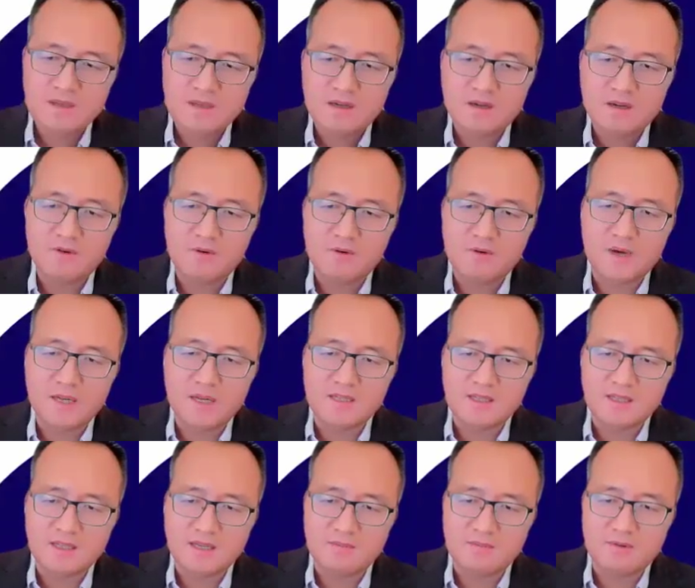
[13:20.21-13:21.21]
of what the
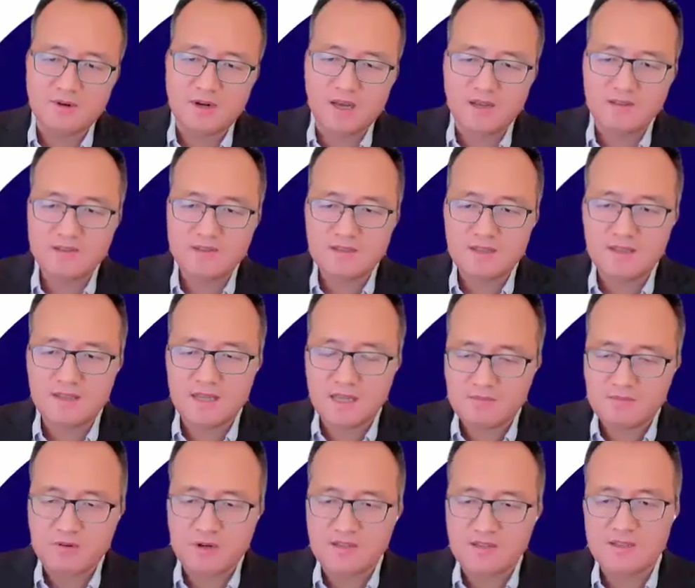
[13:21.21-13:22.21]
net
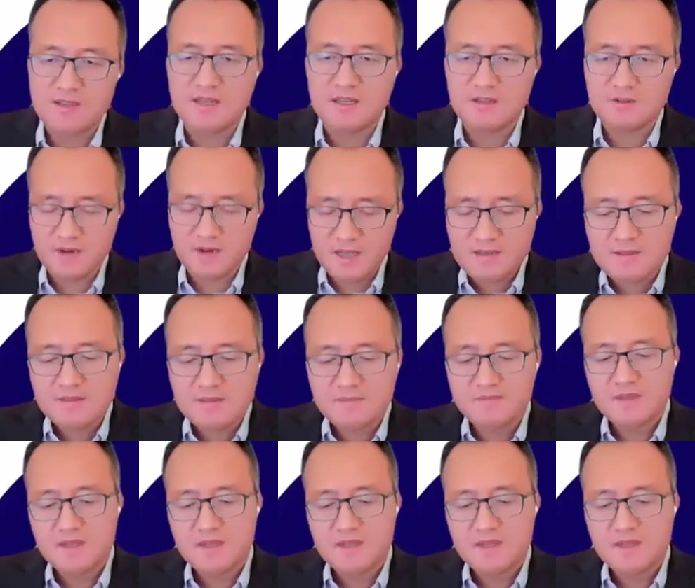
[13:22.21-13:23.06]
price in the US.